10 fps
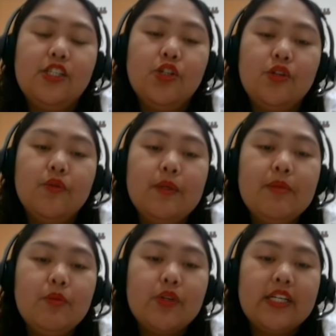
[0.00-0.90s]
So you will
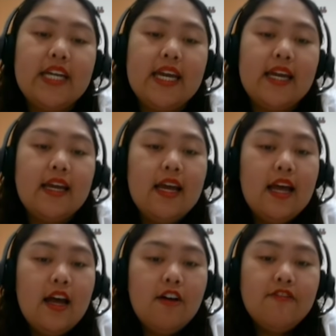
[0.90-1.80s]
be working
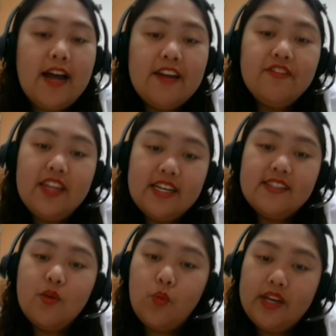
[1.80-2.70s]
5
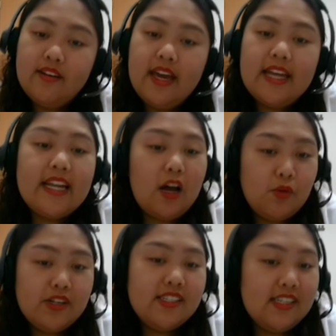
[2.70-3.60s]
days a week, 8
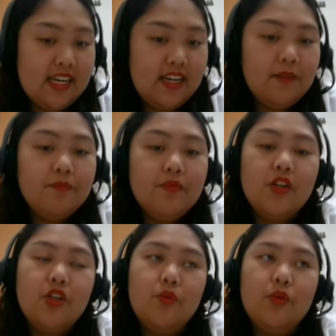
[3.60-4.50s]
hours a day.
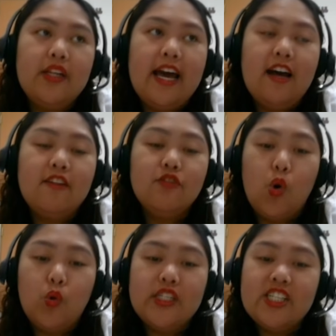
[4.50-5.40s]
You will have
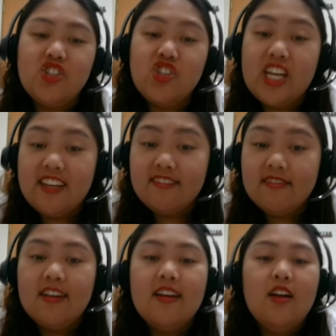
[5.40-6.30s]
co-teaching
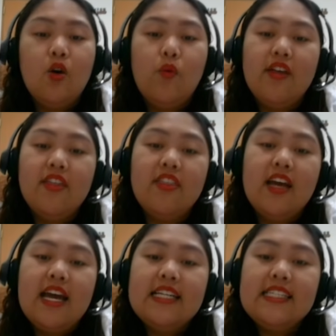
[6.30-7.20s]
with
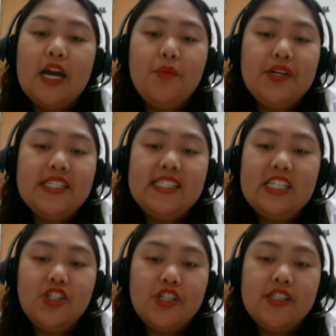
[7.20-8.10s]
Taiwanese
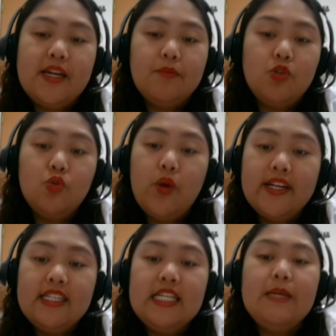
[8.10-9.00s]
teachers up to
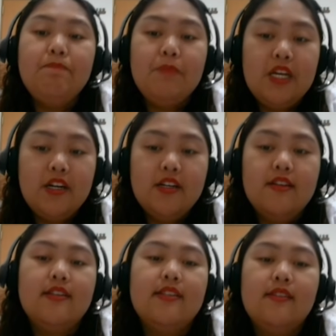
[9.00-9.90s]
20
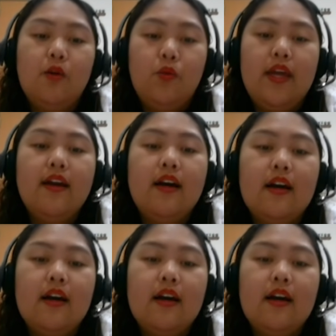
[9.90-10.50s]
periods a week.